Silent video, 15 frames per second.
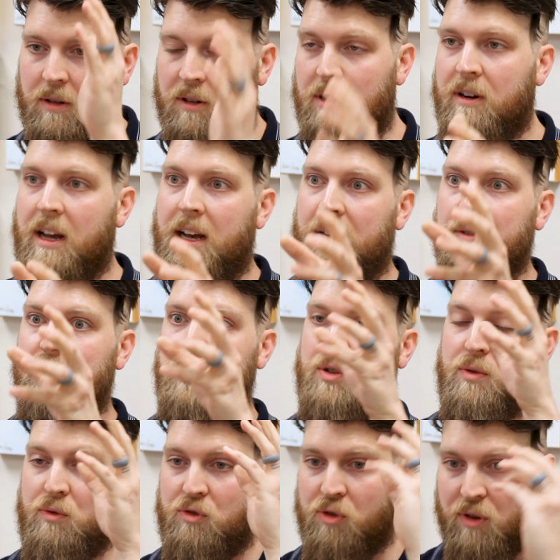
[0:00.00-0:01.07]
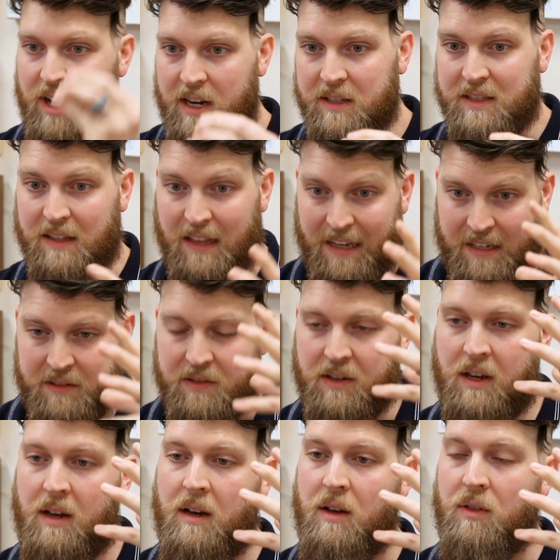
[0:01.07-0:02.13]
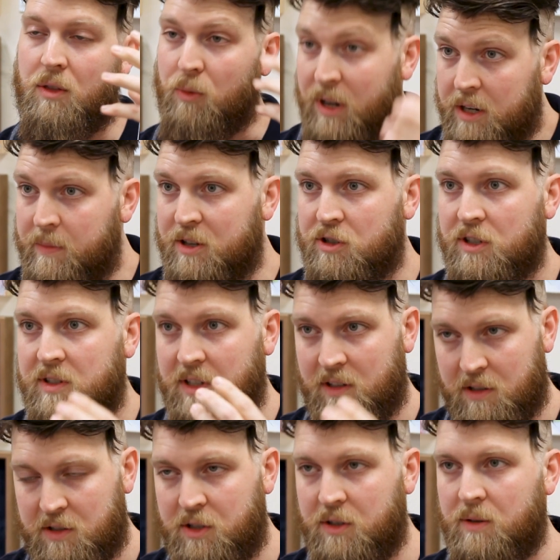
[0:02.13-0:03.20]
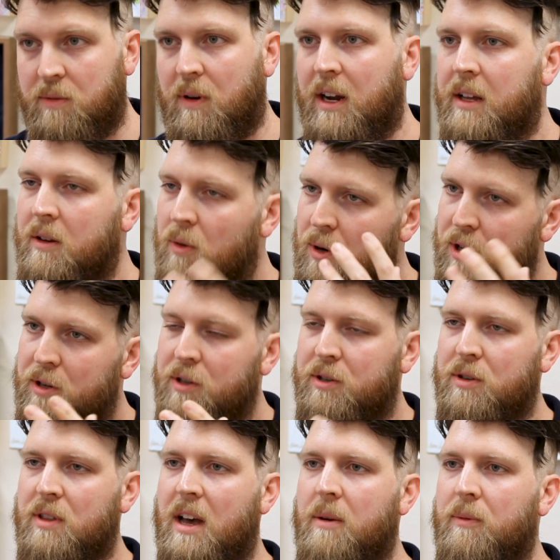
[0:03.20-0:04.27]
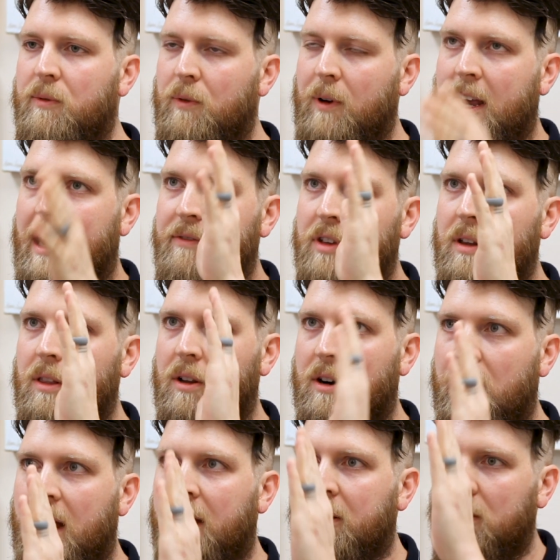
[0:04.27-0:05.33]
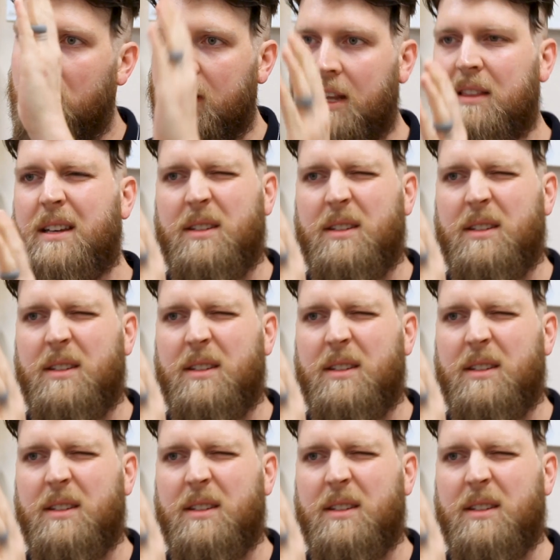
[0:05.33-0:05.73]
learn how to translate 3 dimensions into 2, right? In order to do that, we have to learn how to look at